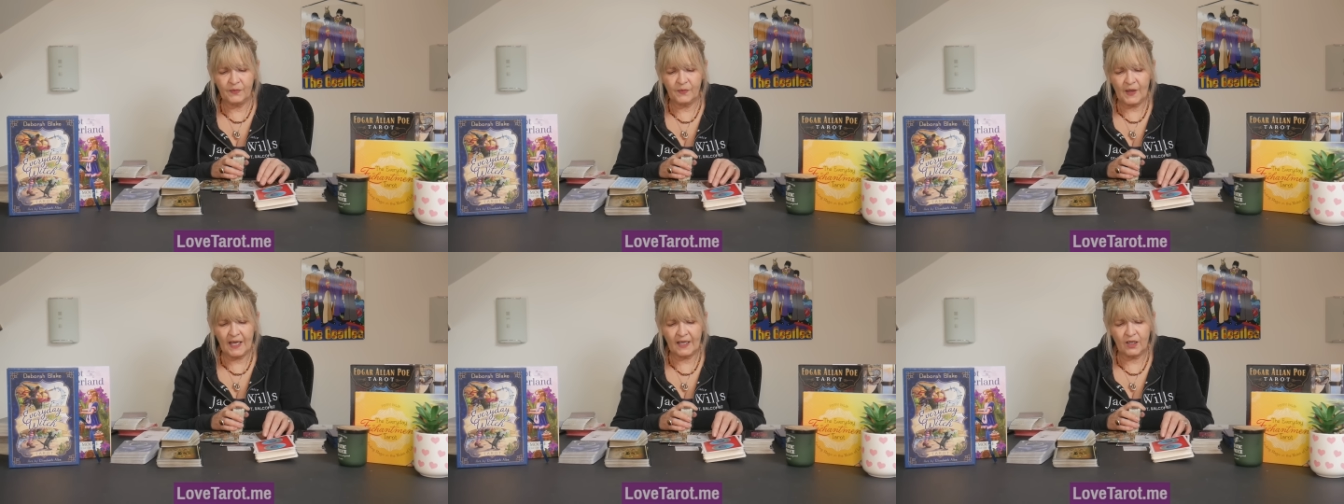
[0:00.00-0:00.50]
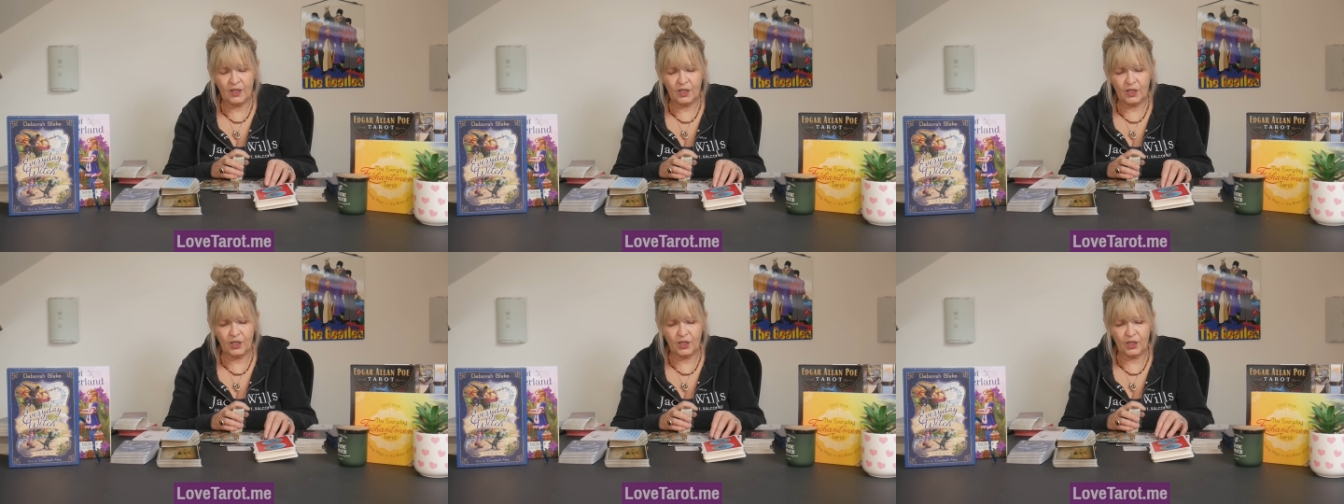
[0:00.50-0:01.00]
Though
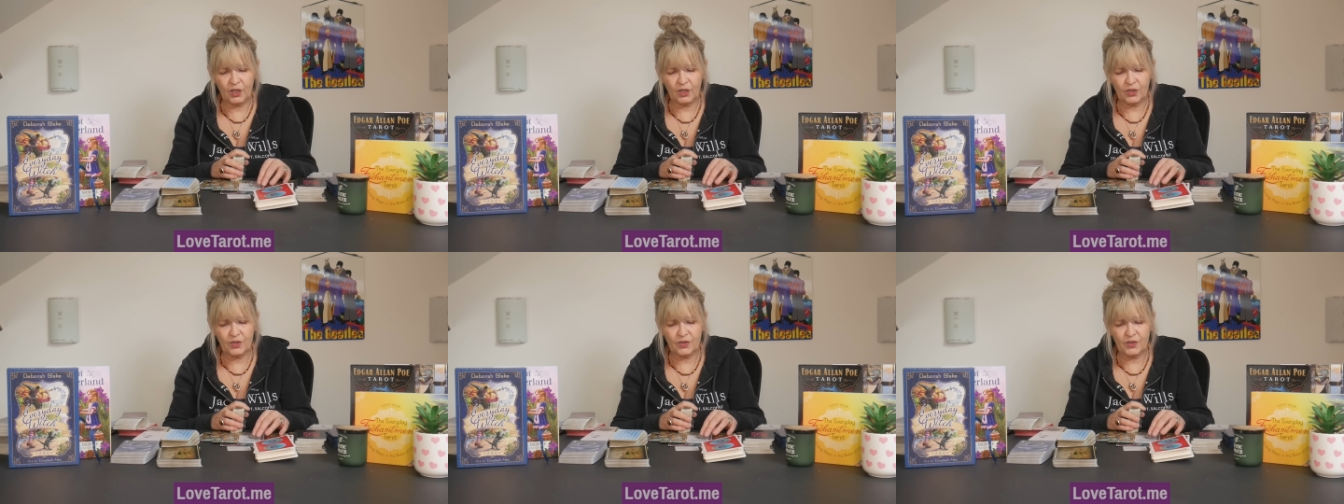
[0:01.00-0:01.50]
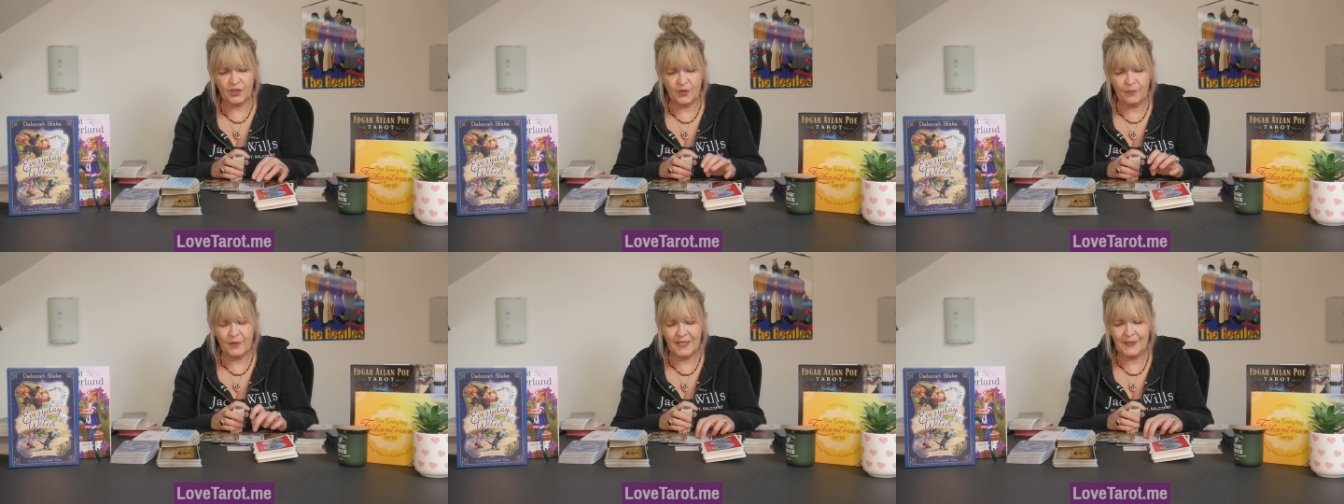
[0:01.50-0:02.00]

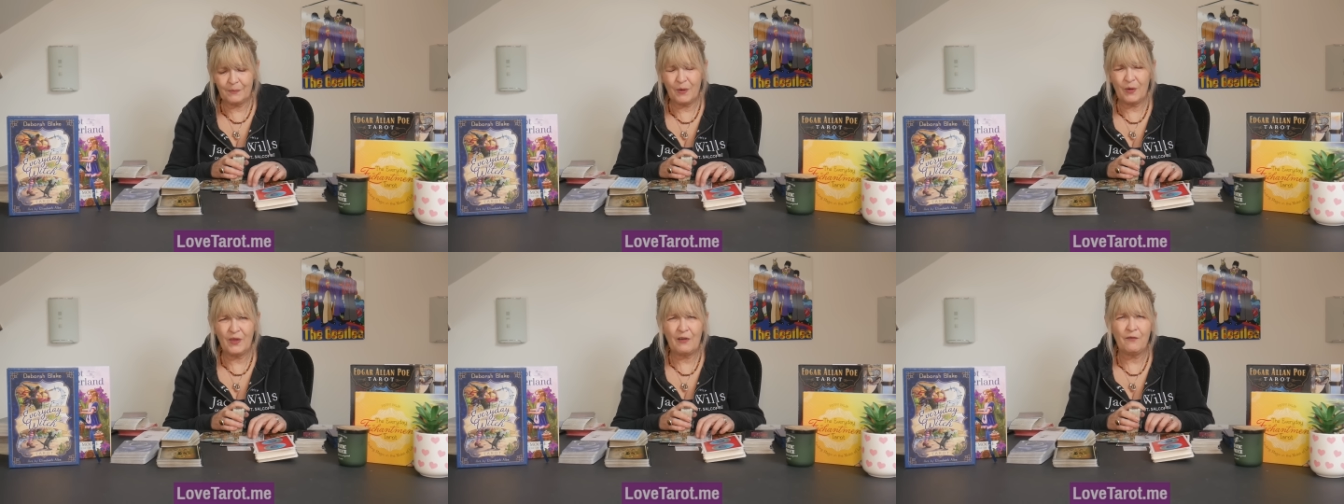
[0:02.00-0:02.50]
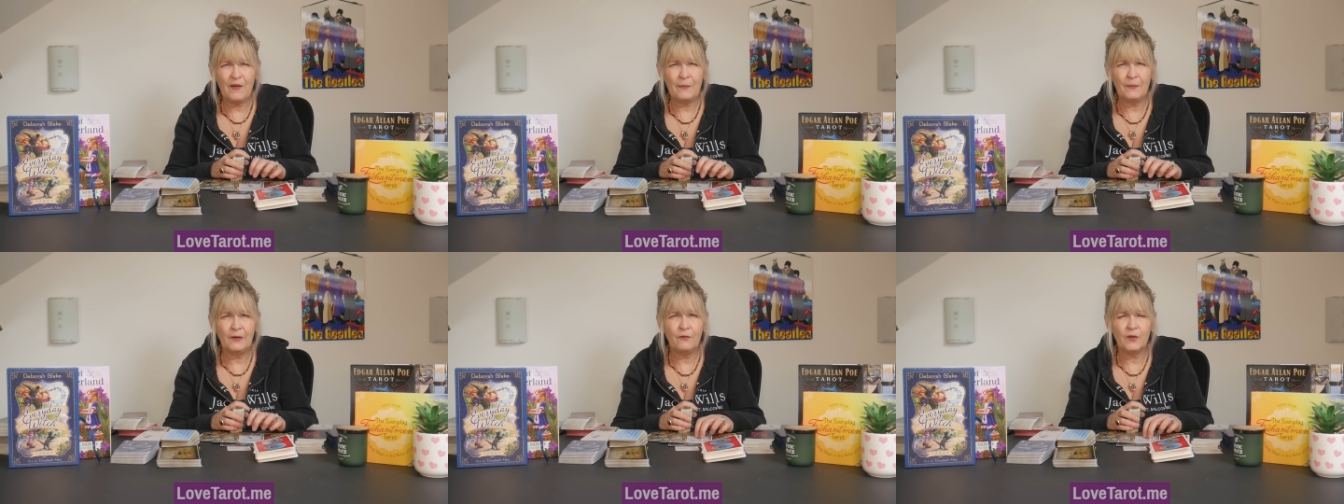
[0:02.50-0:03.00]
somebody's put their
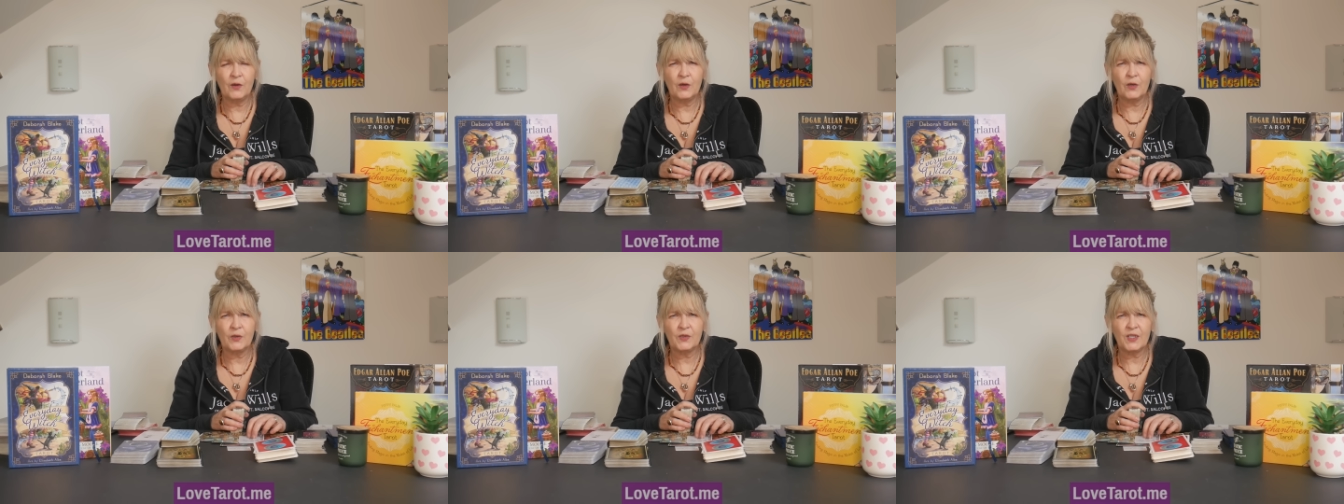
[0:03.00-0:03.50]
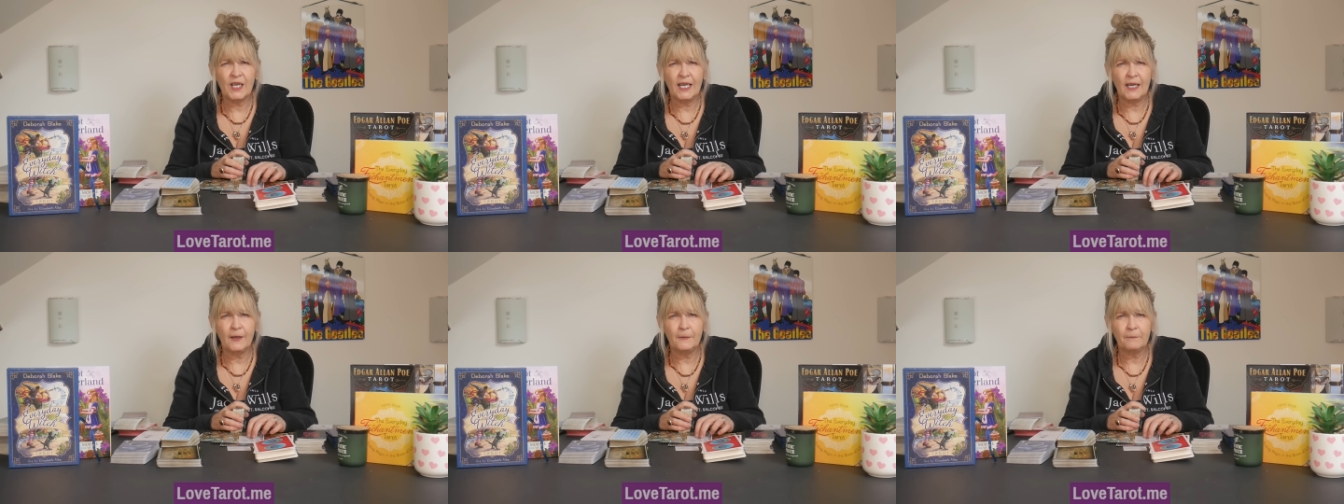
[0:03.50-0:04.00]
family first
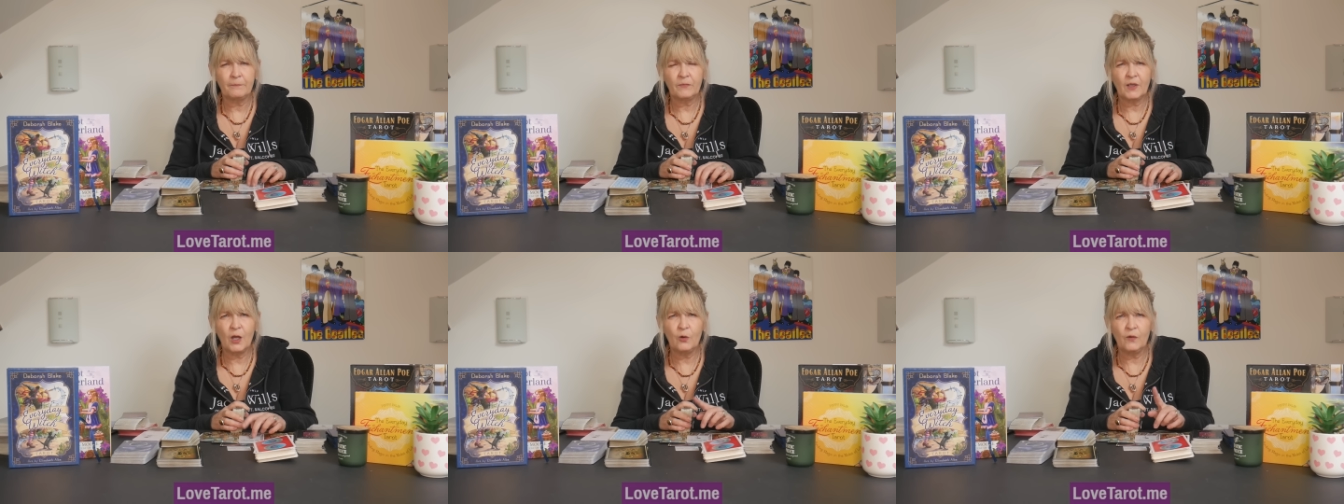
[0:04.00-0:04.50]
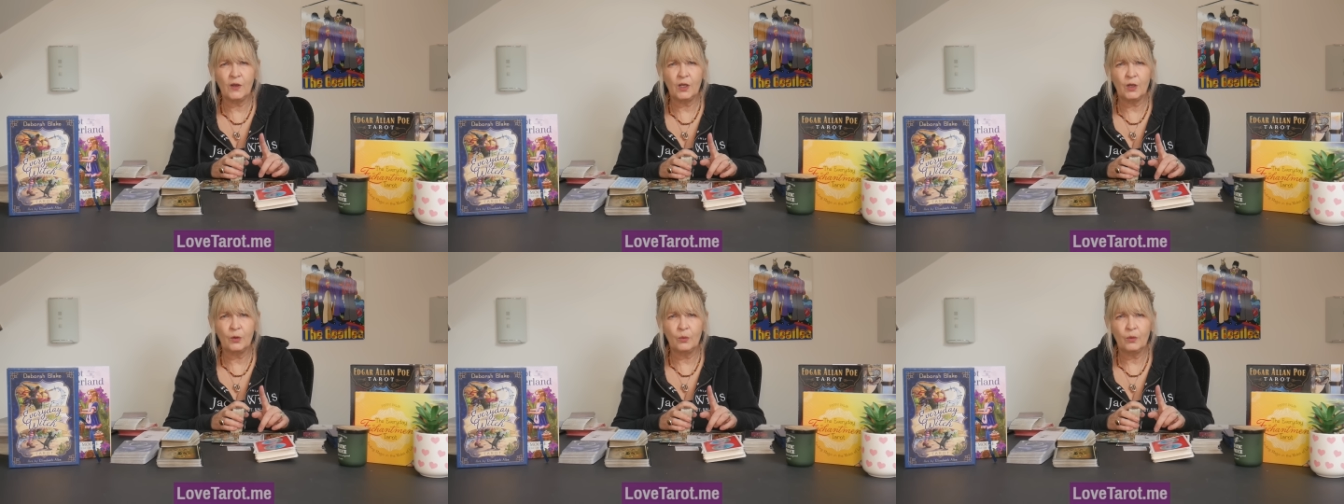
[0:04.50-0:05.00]
here over
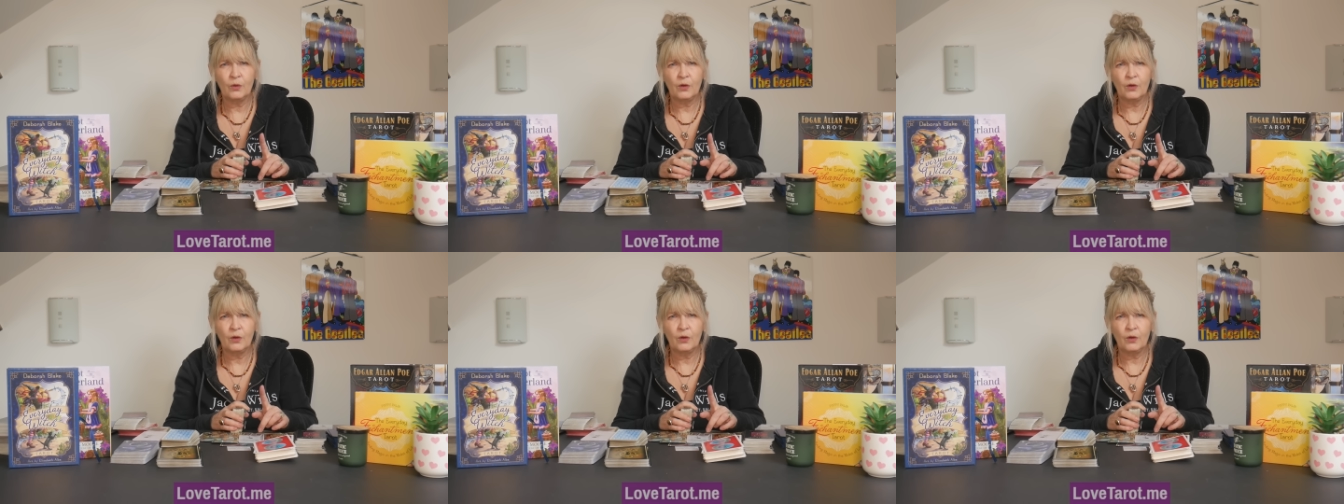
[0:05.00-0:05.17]
you.